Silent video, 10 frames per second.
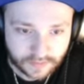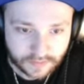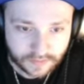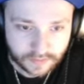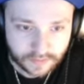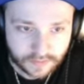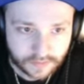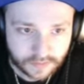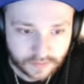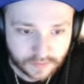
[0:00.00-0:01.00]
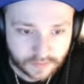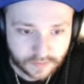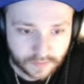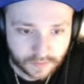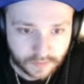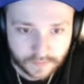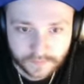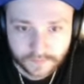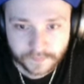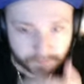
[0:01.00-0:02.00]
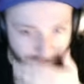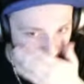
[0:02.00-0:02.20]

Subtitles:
[no speech]